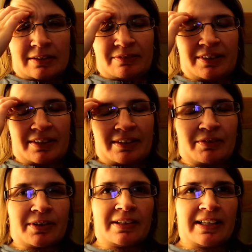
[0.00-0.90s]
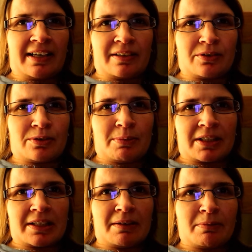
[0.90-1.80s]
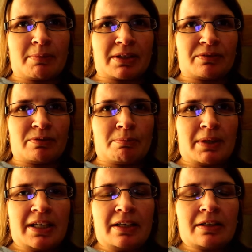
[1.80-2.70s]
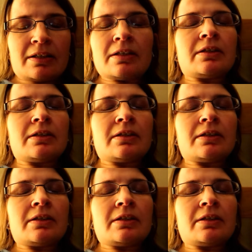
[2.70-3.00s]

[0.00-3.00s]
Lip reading: And the fact that they've got a late lunch too makes it even better for me.